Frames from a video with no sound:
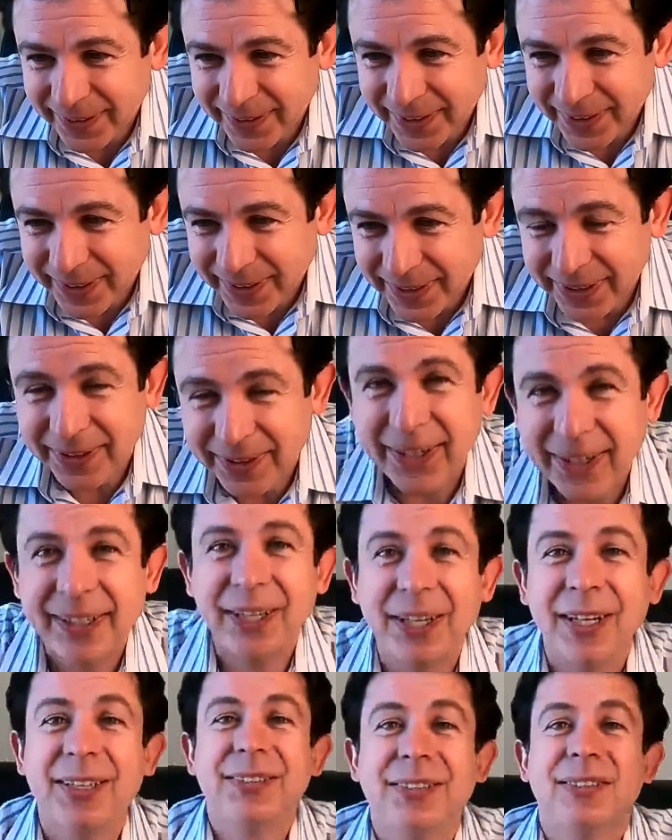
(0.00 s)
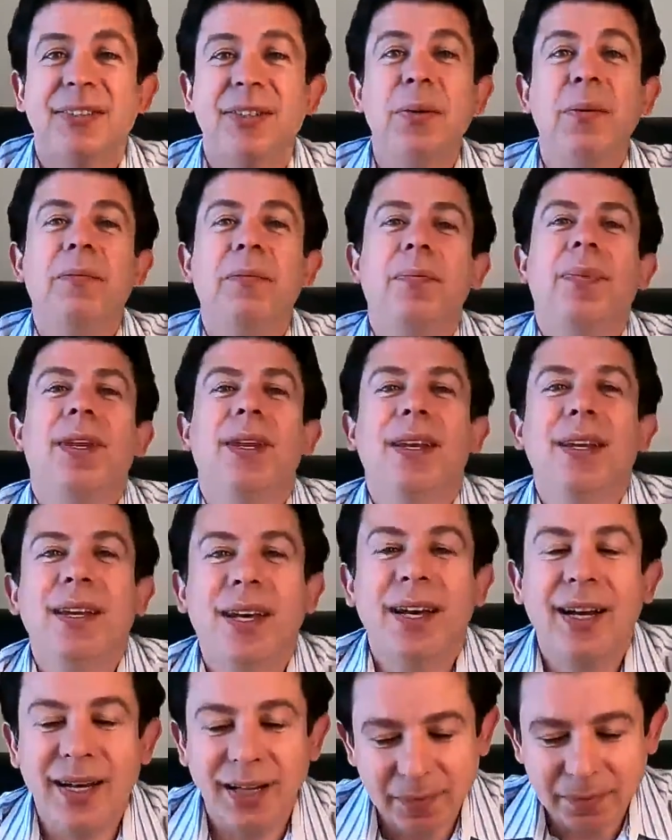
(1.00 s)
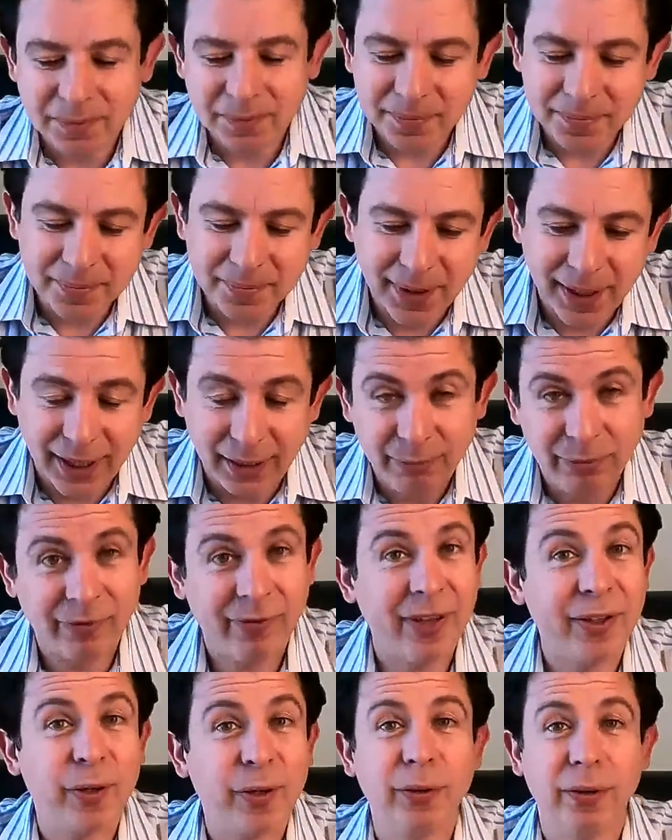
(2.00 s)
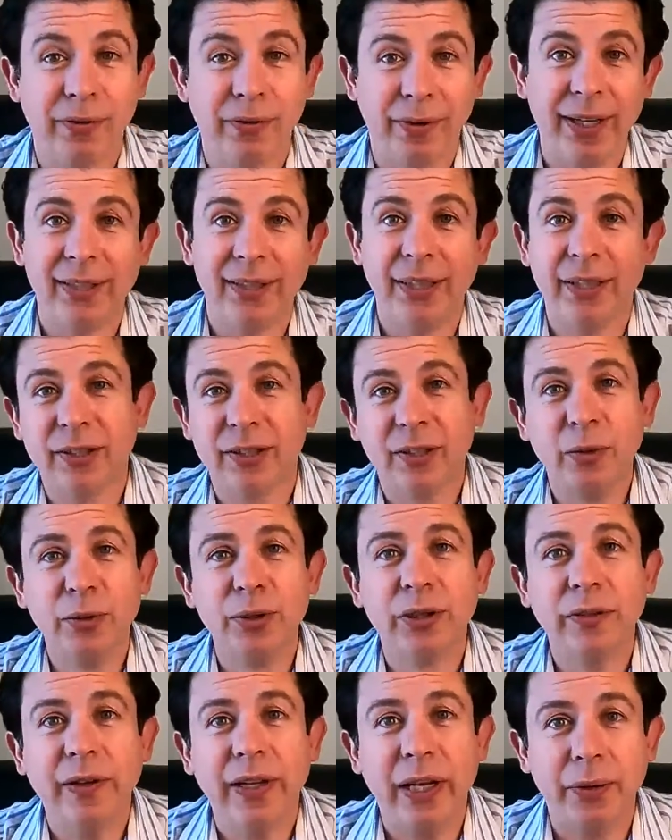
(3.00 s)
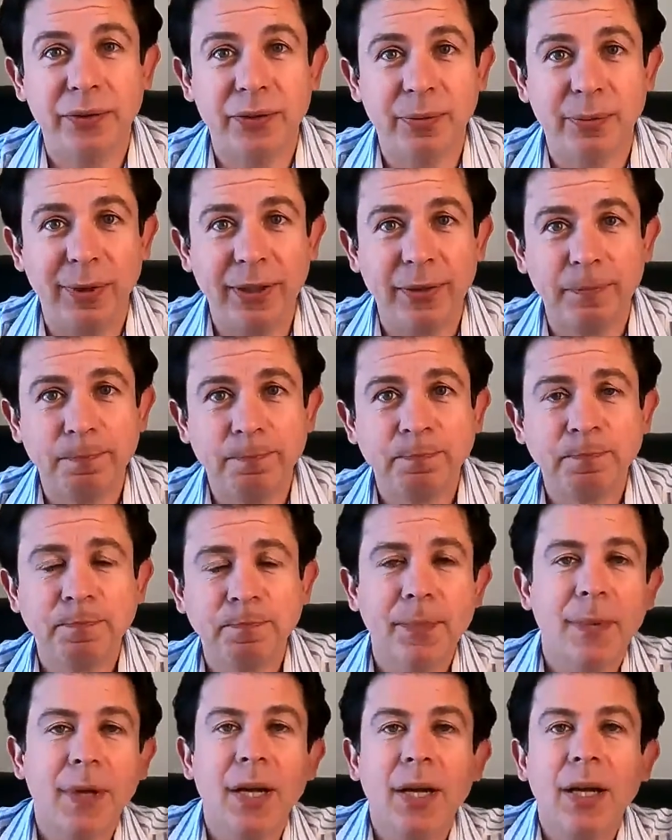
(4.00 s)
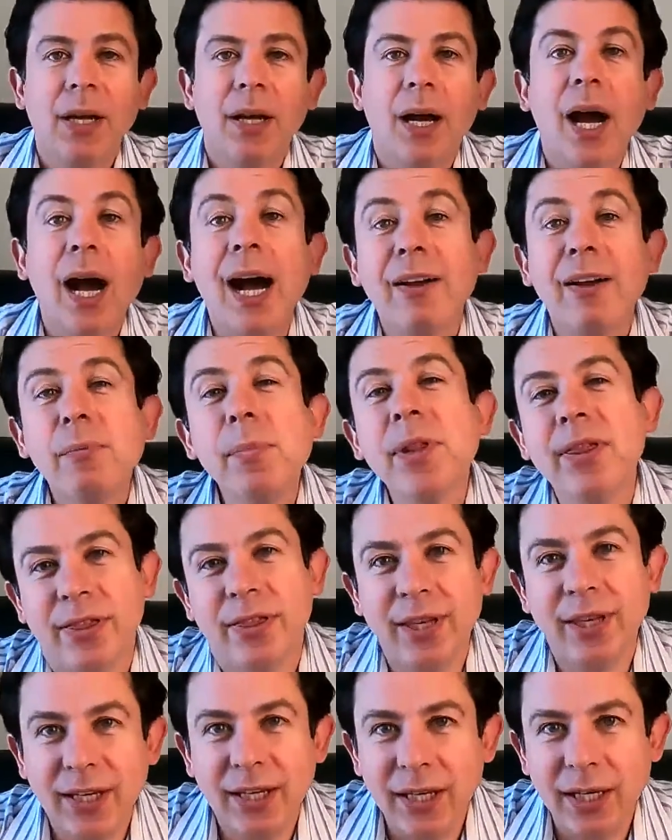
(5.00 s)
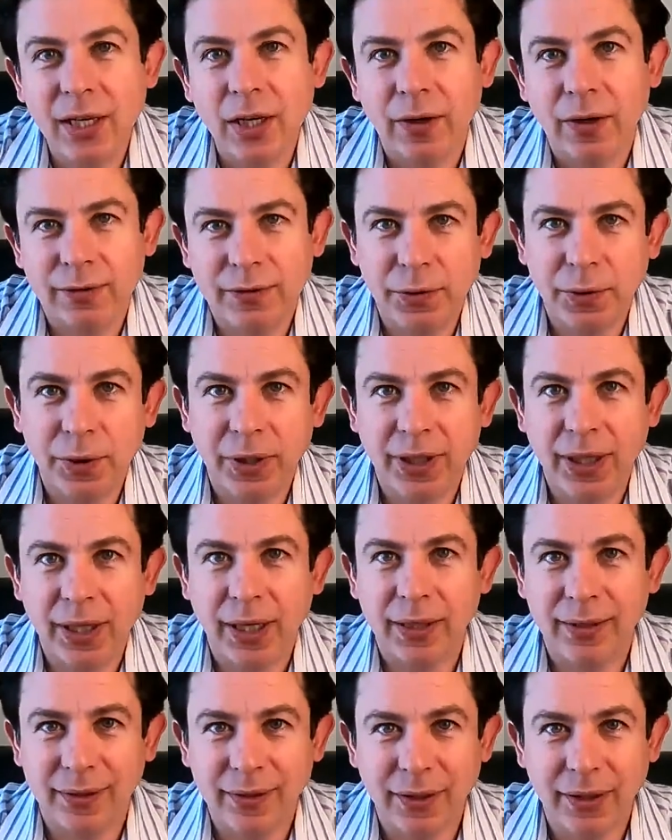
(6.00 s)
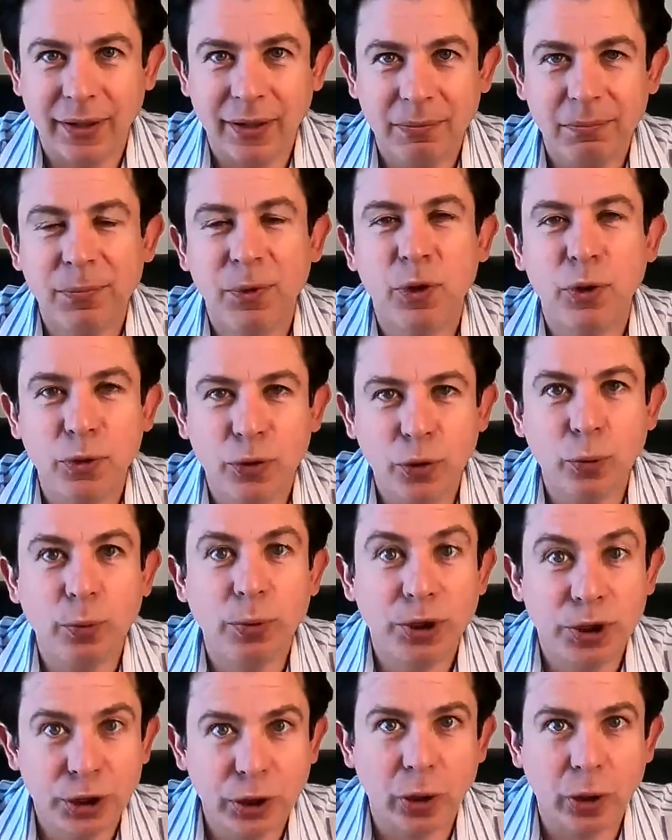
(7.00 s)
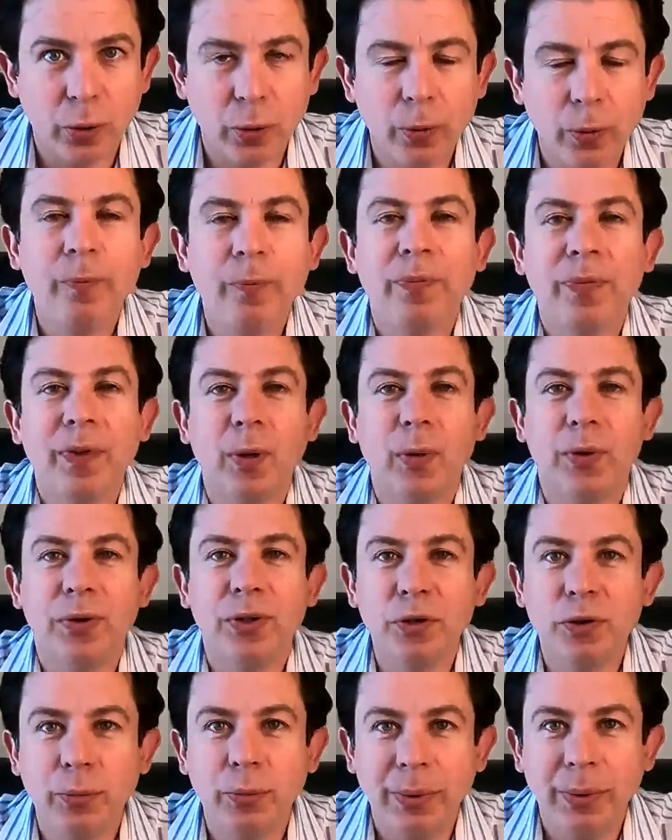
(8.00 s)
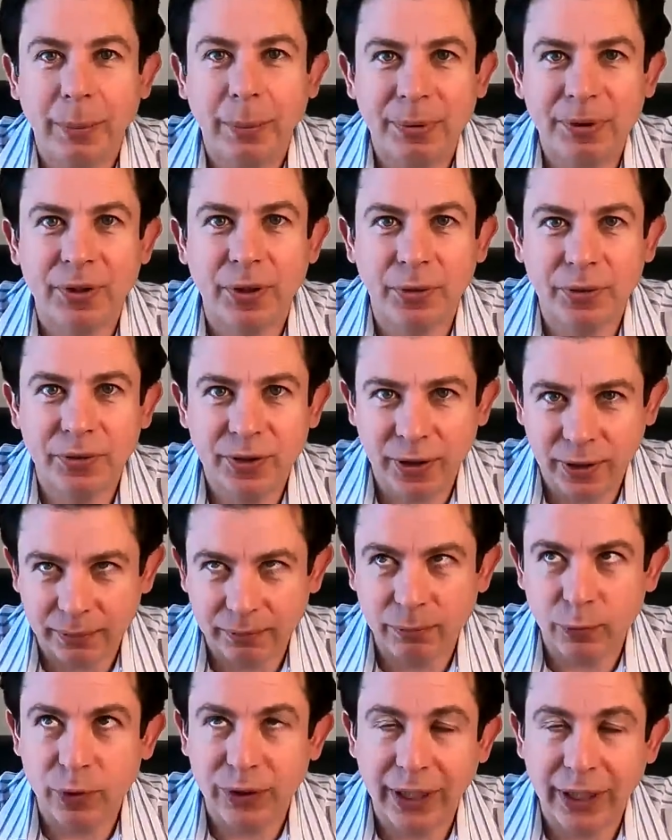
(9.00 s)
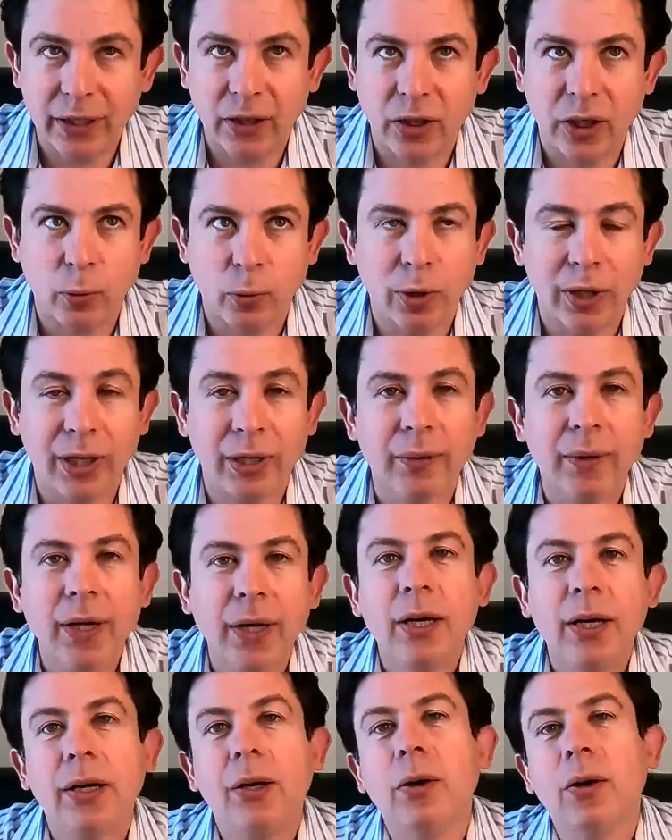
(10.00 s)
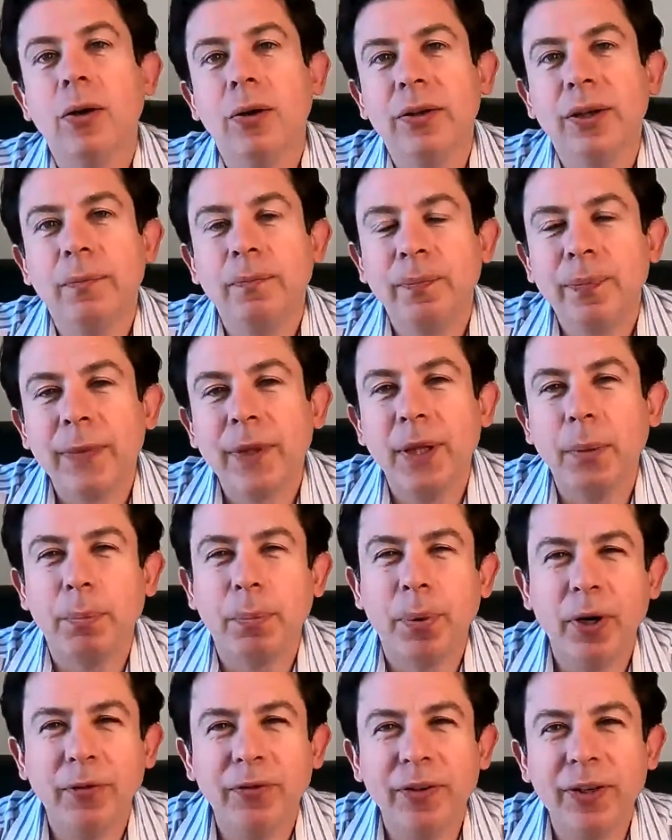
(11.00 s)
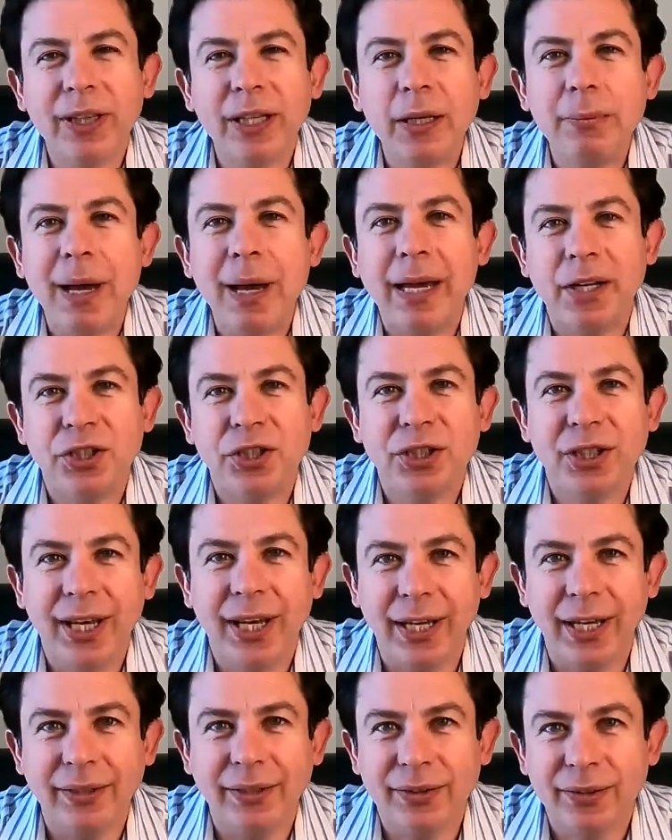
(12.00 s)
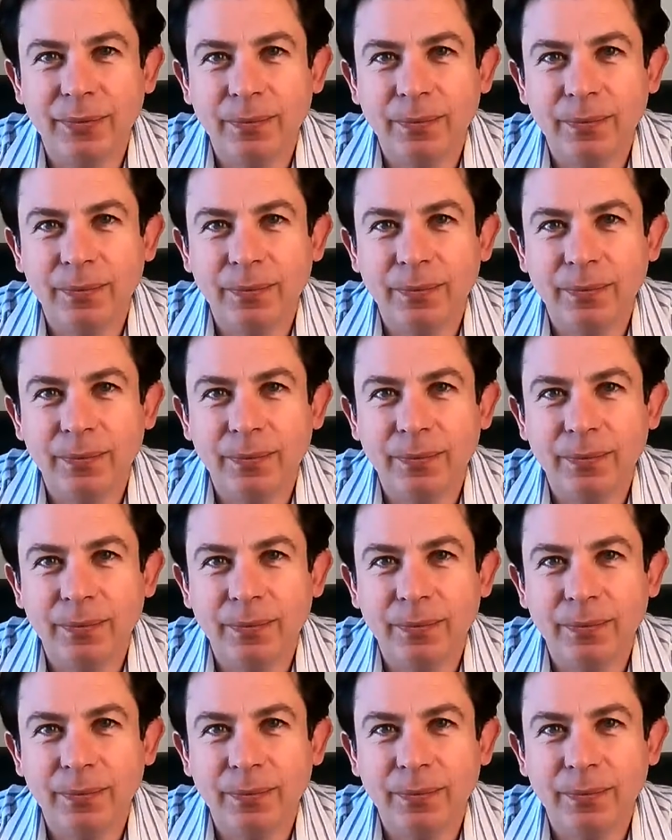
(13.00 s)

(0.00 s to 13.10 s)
All right, guys. So, Help of Vancouver Vet exclusive announcement. I've been thinking of doing a little YouTube show or YouTube episodes. It will take a lot of work, called The Perfectly Managed Case,